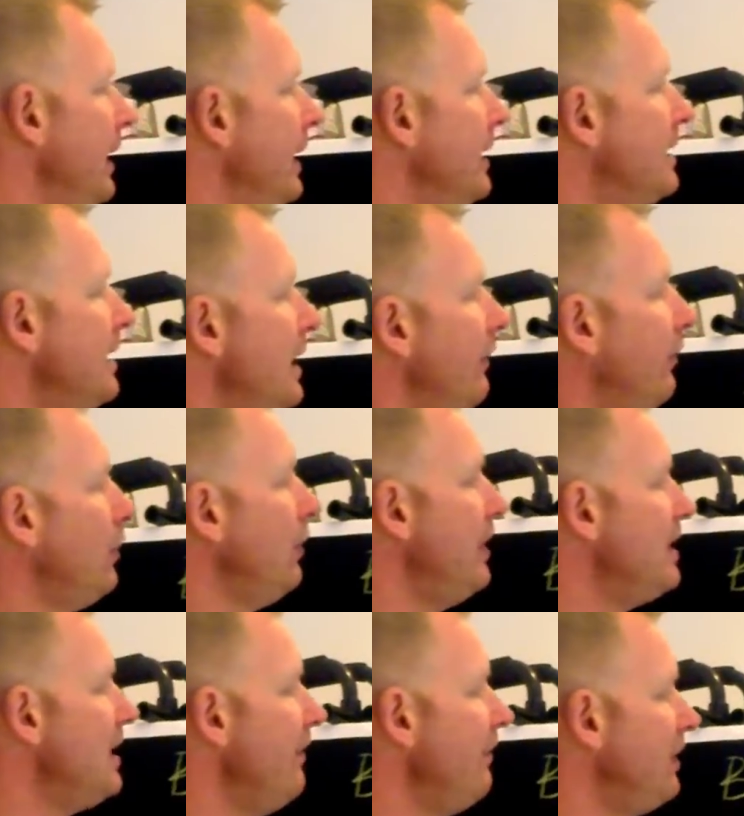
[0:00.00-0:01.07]
instead of doing
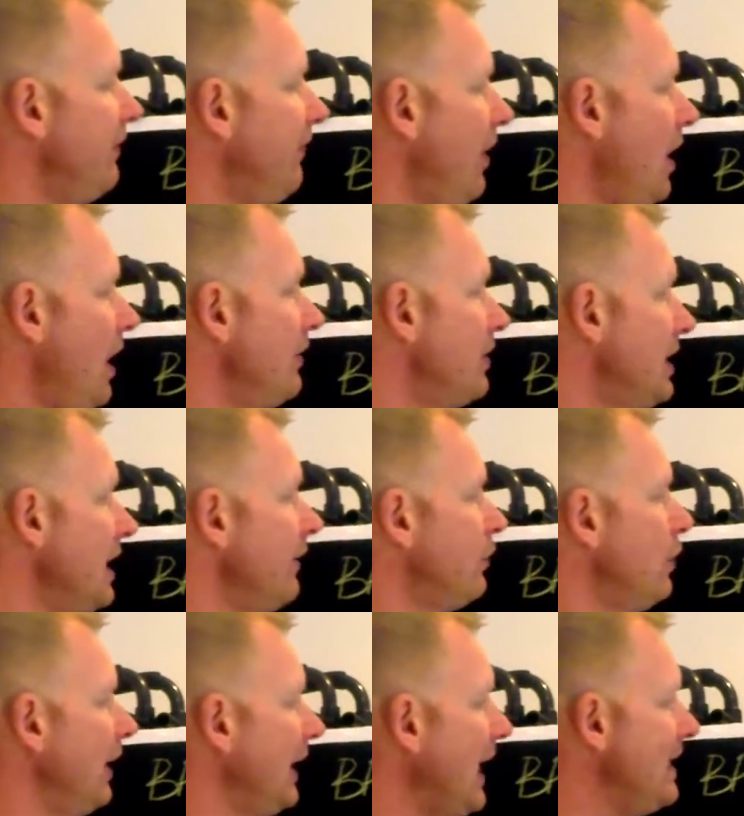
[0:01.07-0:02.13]
75, instead of
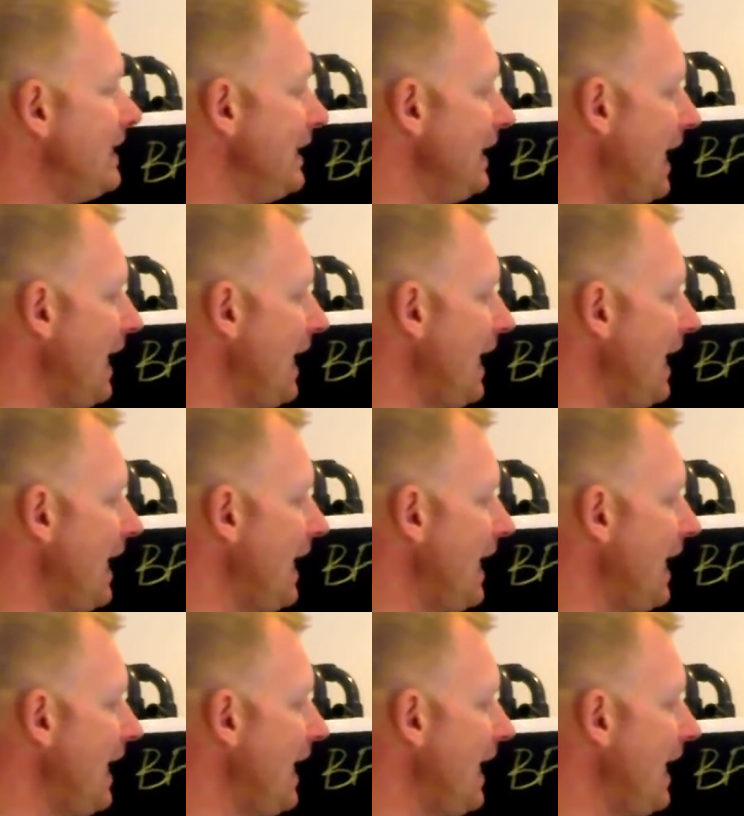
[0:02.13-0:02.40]
doing 80,